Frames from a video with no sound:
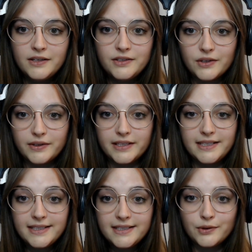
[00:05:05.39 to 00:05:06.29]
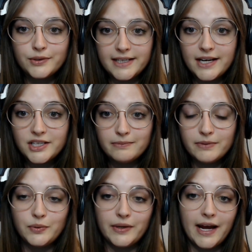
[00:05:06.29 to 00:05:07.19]
So the dissociation
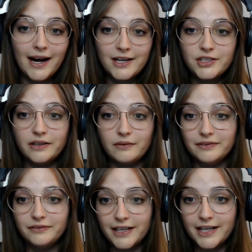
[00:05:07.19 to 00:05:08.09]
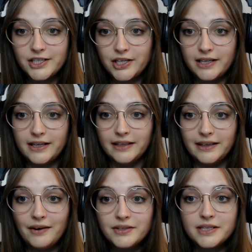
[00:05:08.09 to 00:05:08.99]
between action and reflection
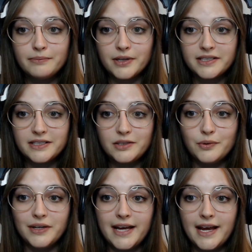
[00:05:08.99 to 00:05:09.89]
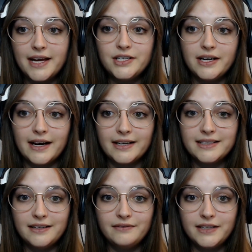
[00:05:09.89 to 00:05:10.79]
allows the person to engage in
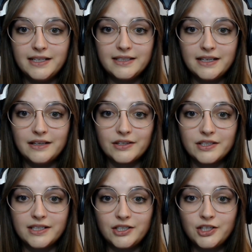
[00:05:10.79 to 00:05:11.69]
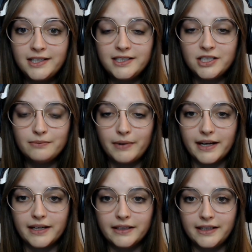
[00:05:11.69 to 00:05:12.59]
activities either suggested by
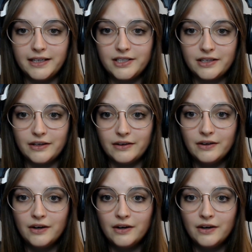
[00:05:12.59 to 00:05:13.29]
a clinician